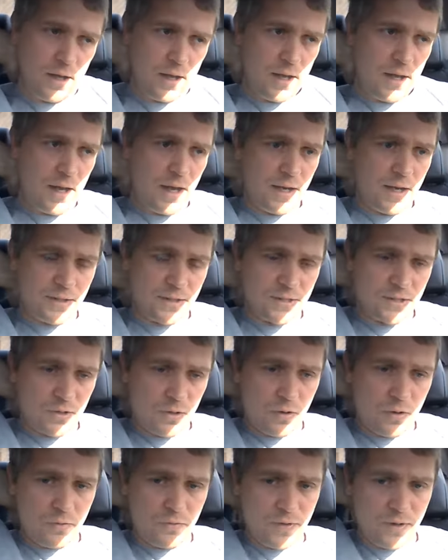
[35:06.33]
And
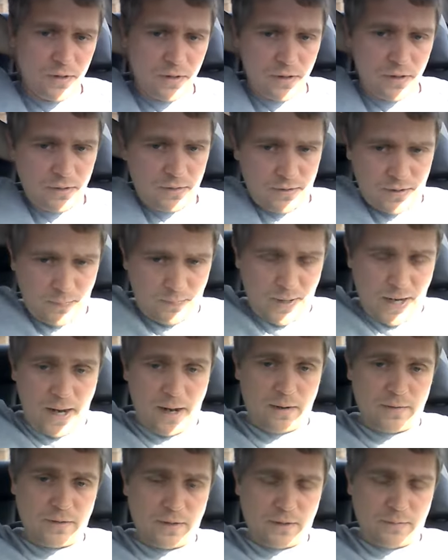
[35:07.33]
so the
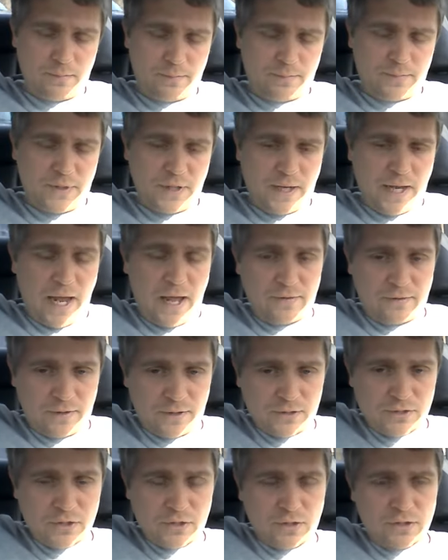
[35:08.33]
Catholic
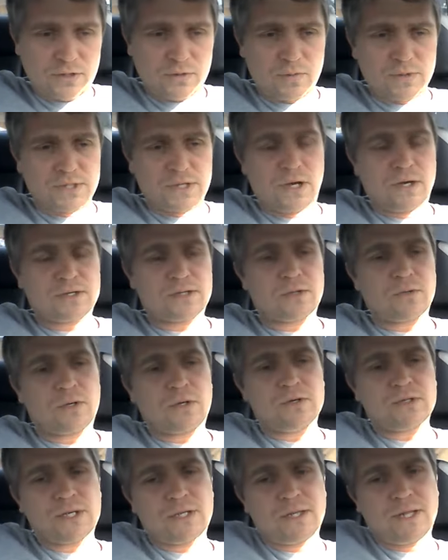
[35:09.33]
Church was also
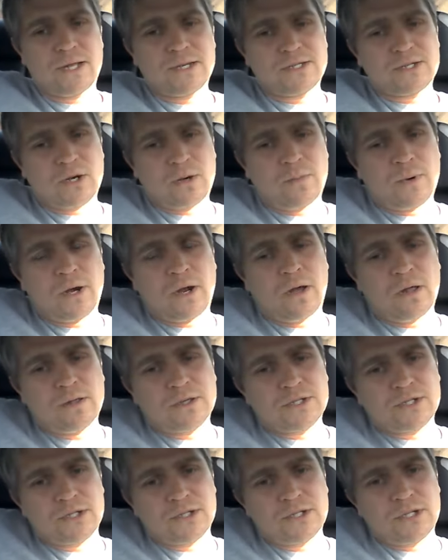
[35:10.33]
using that
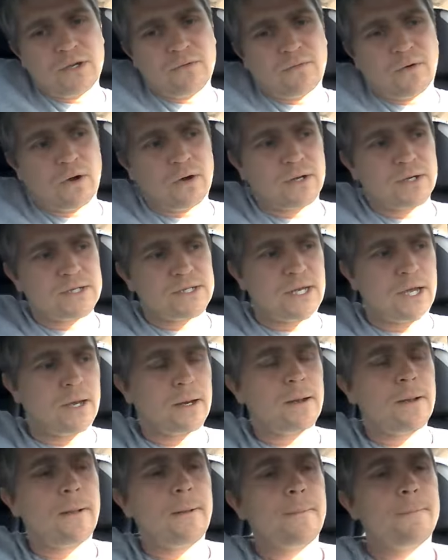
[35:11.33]
terminology, chief architect,
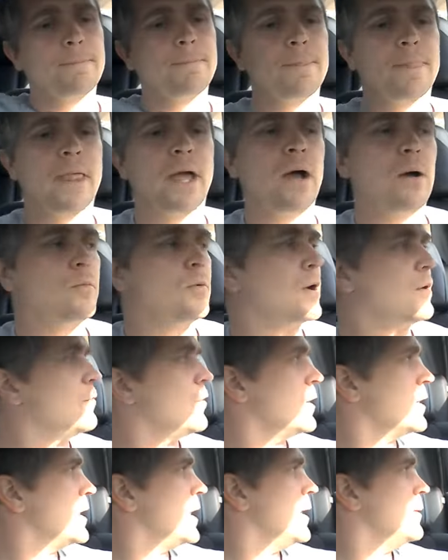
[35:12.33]
whenever
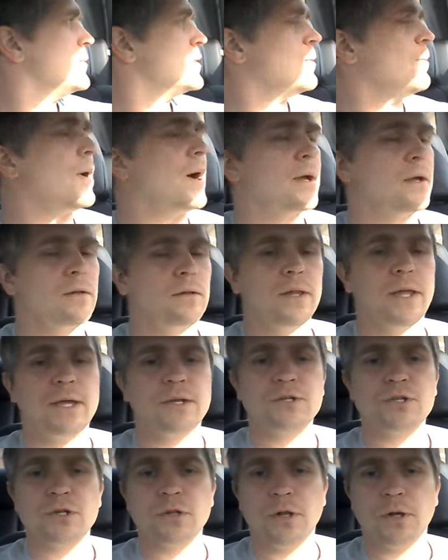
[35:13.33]
it came to
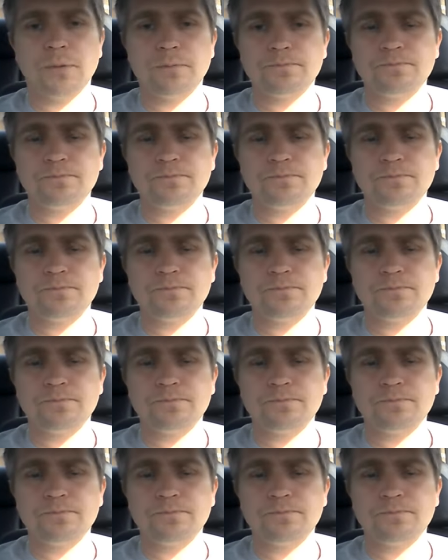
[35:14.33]
Michelangelo